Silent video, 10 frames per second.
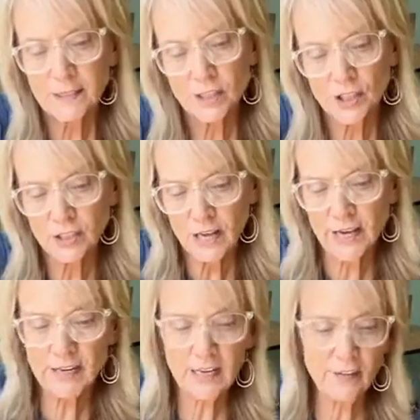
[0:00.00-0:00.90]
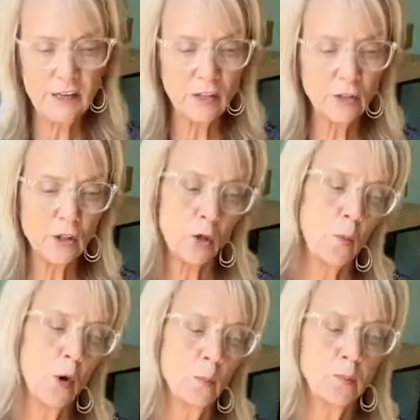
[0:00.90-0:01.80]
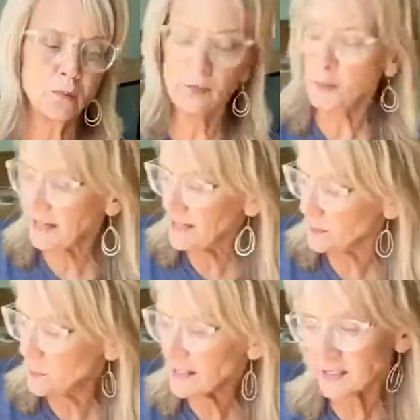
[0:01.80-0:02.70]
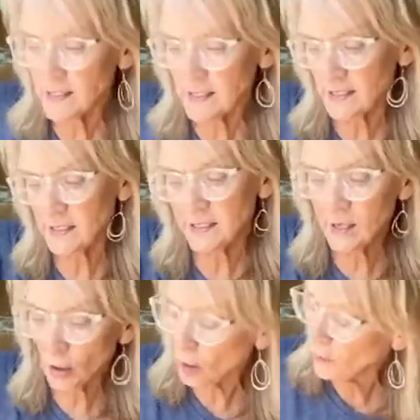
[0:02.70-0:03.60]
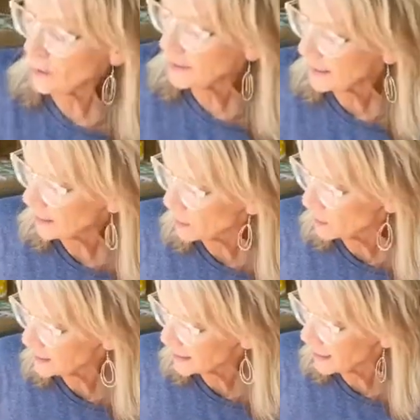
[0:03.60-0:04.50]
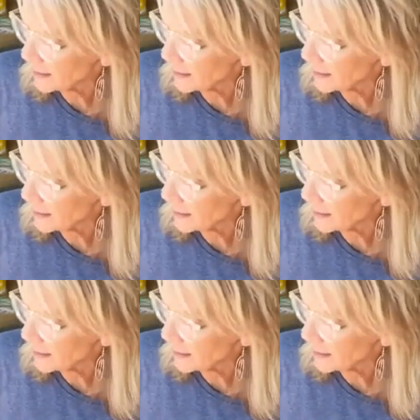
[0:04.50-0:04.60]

to just kind of give it a little more oomph. Because mixing this teal over the yellow is